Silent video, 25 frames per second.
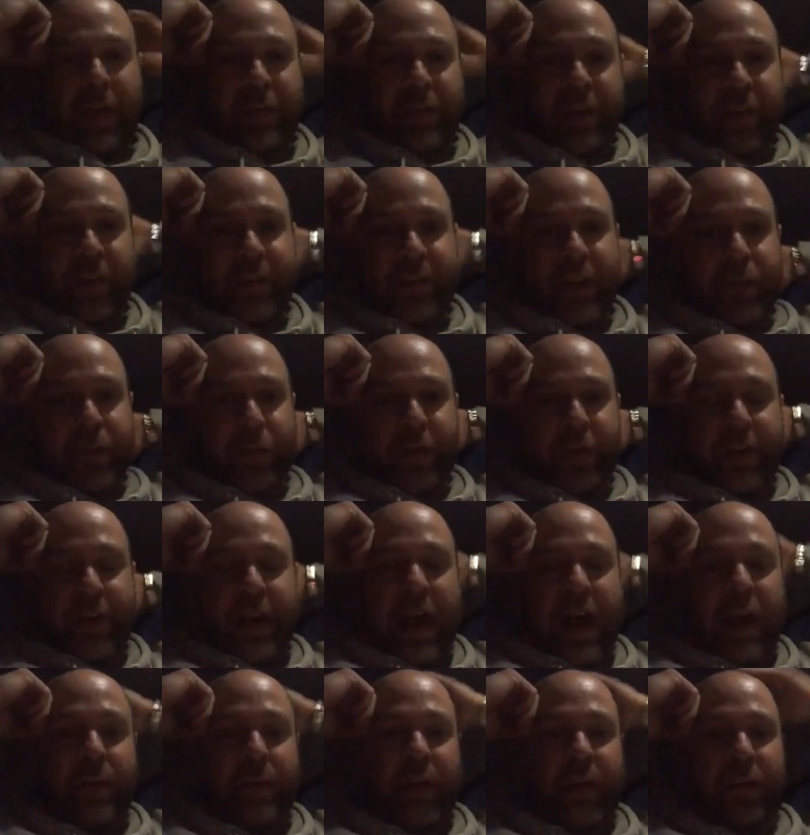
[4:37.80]
I think different
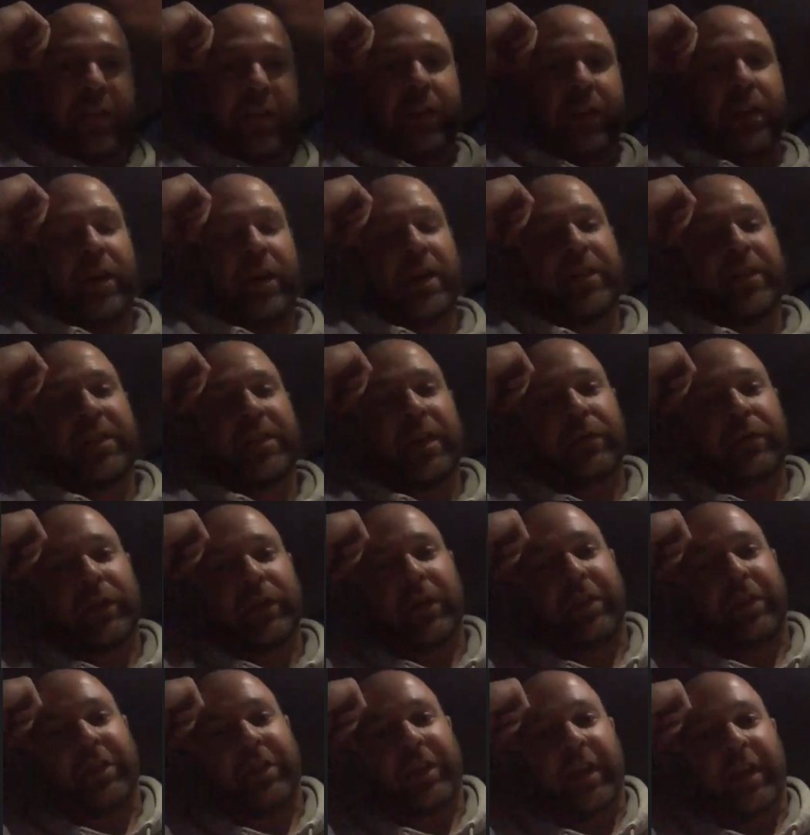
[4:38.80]
comics are good at
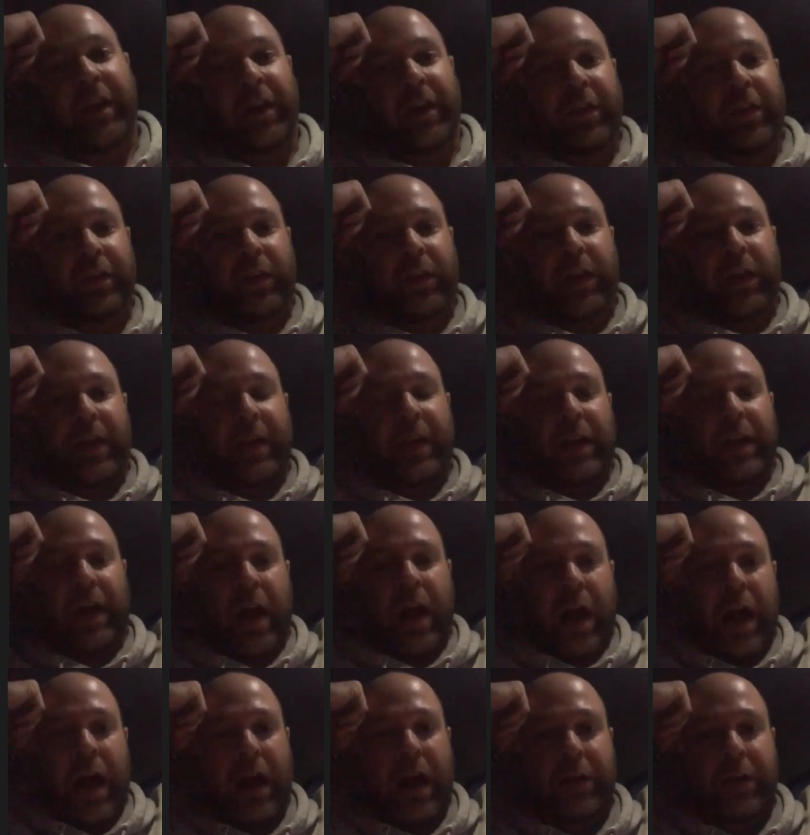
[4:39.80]
different things. Like,